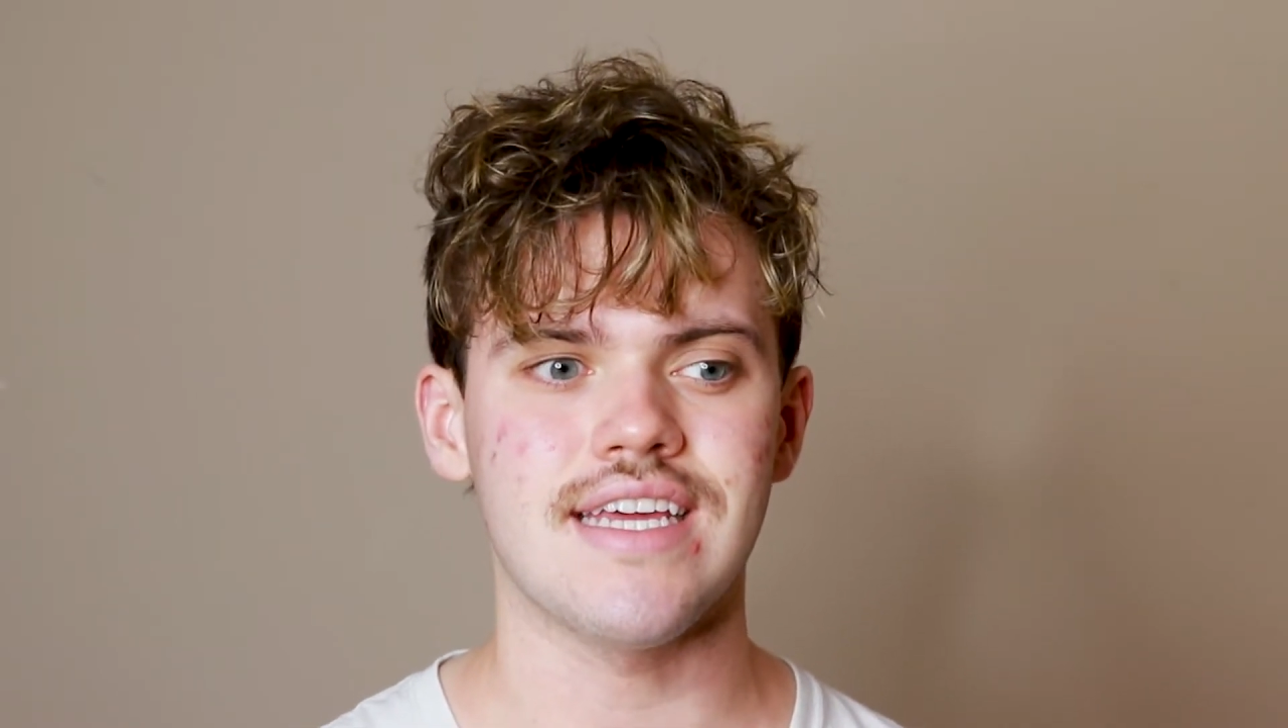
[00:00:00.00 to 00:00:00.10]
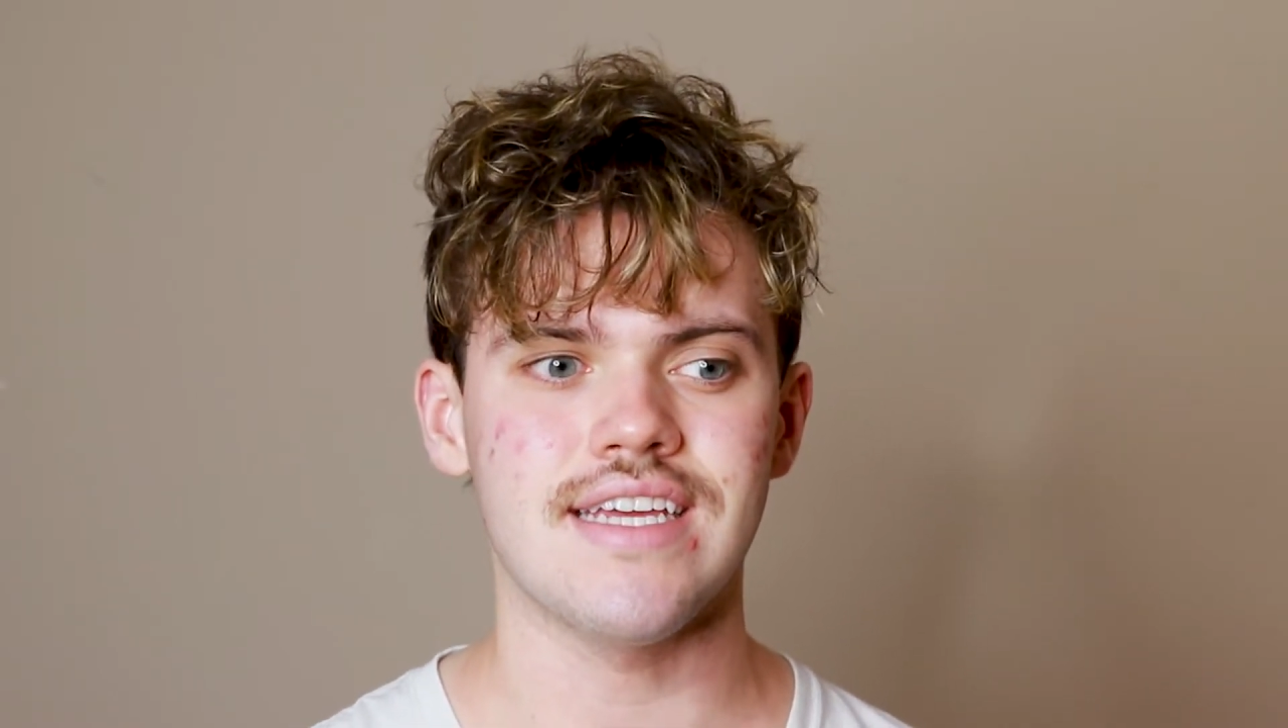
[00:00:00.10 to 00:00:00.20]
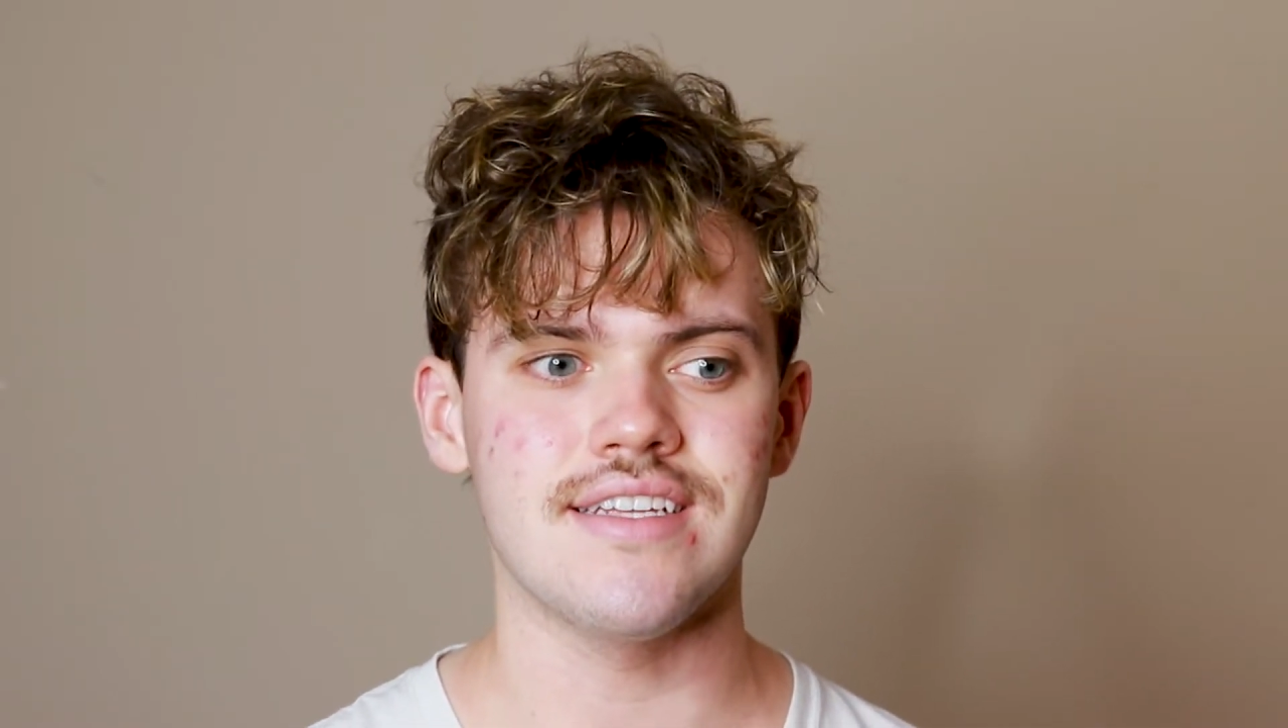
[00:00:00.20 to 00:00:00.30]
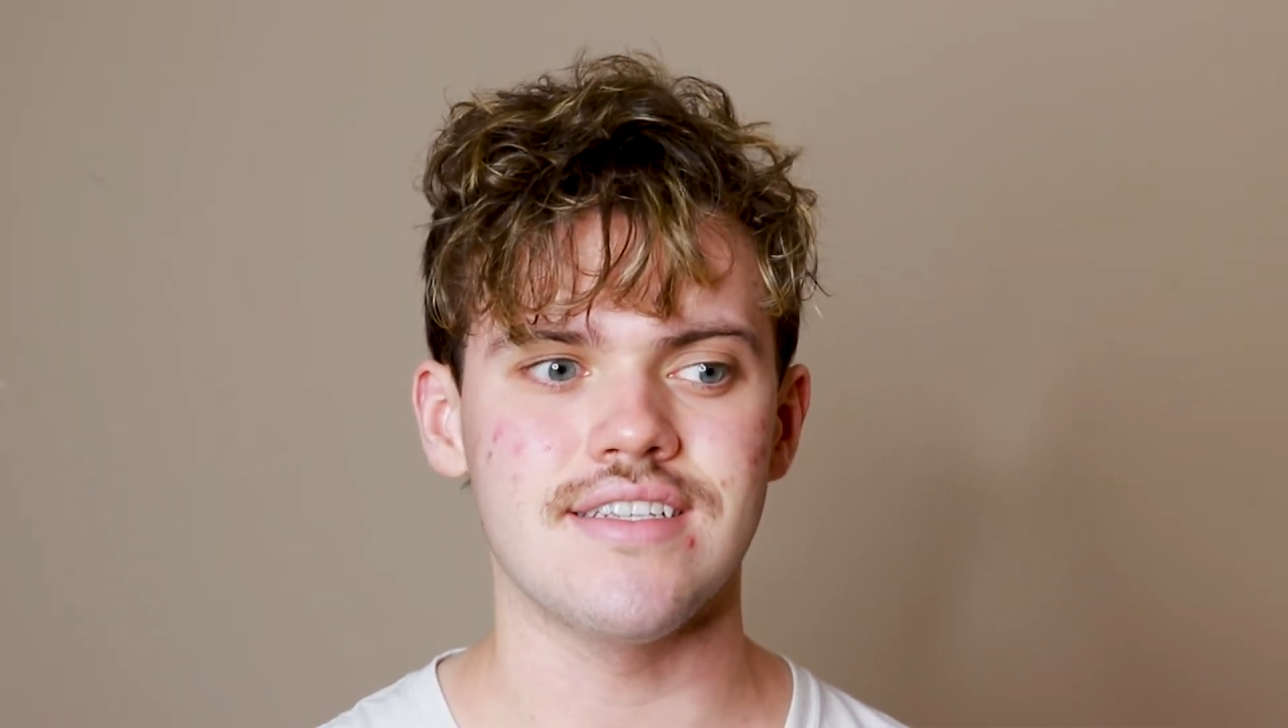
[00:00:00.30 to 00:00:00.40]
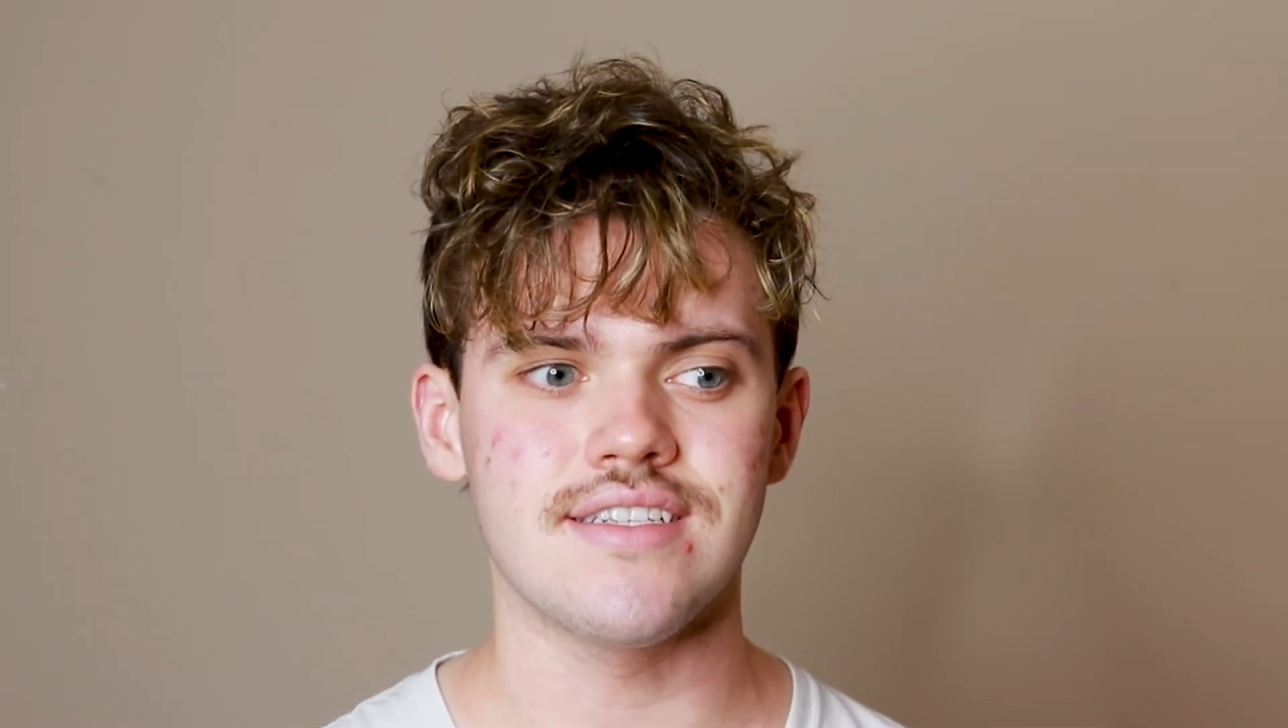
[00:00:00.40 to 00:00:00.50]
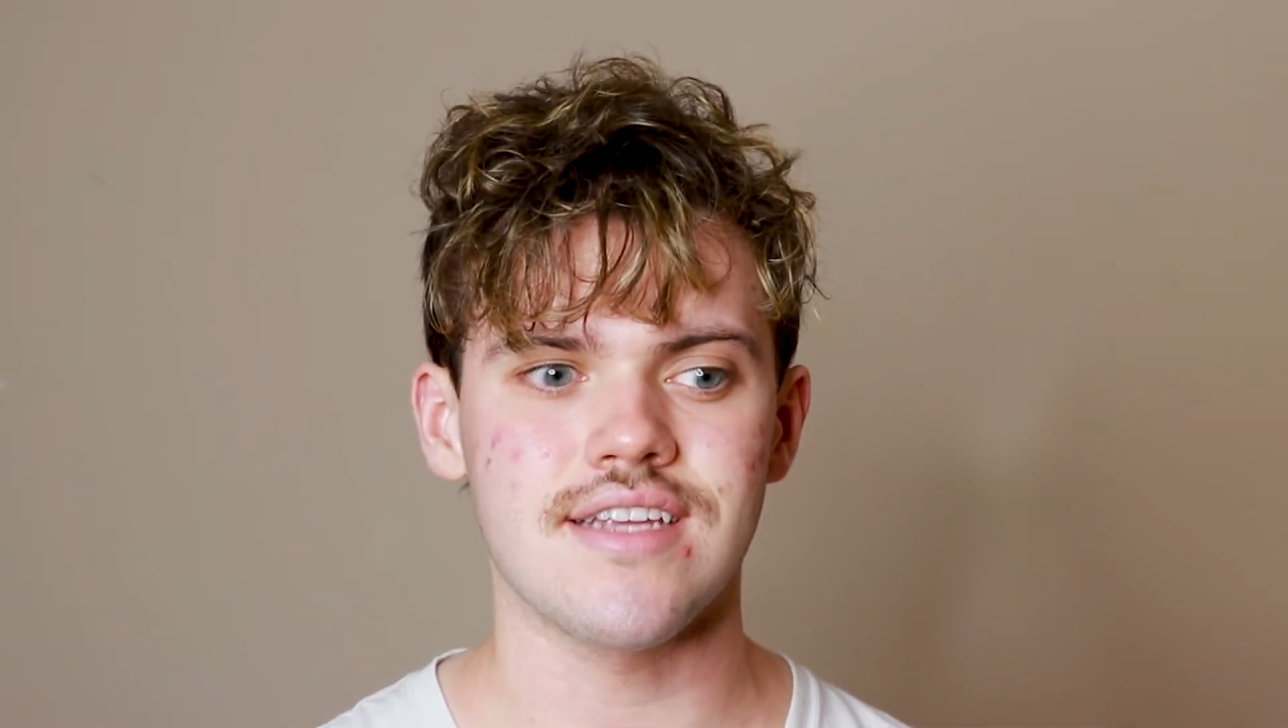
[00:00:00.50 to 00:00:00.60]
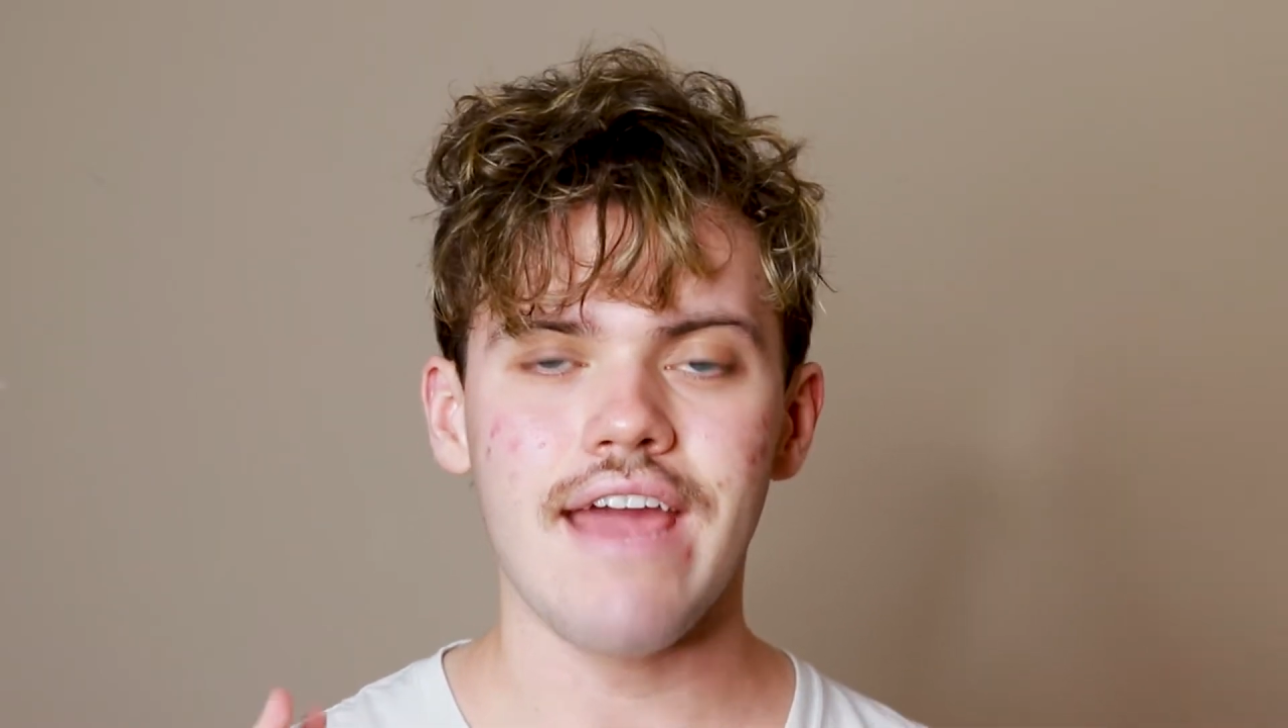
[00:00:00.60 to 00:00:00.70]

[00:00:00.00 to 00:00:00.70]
is